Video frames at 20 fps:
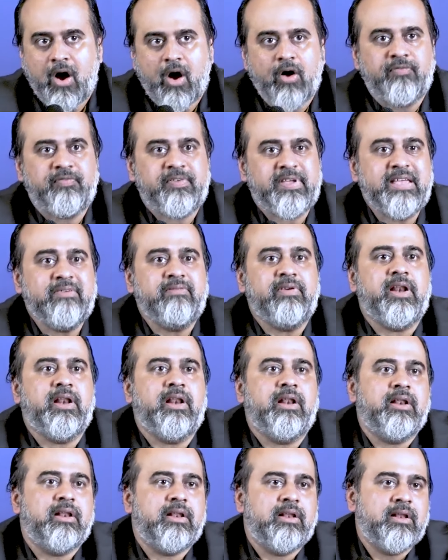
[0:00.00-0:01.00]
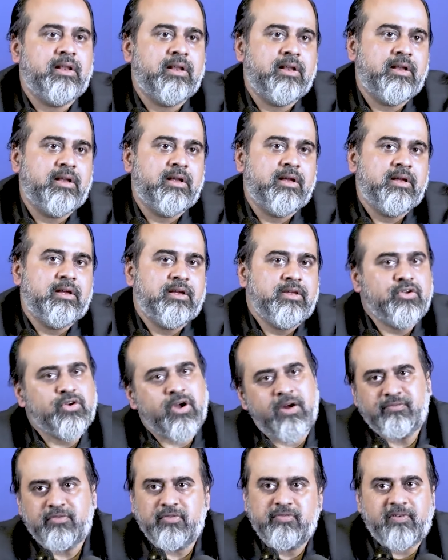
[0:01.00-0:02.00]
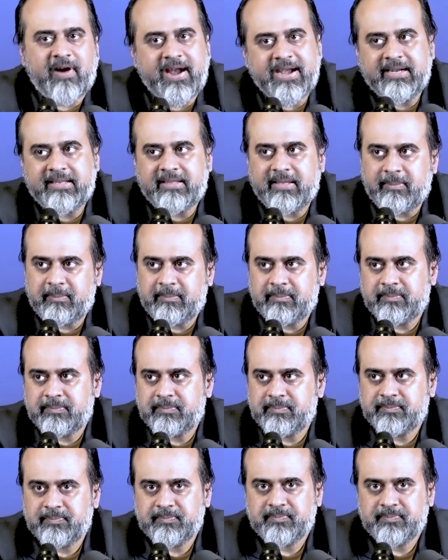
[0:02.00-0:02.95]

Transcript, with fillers: of evil, you have to fight them.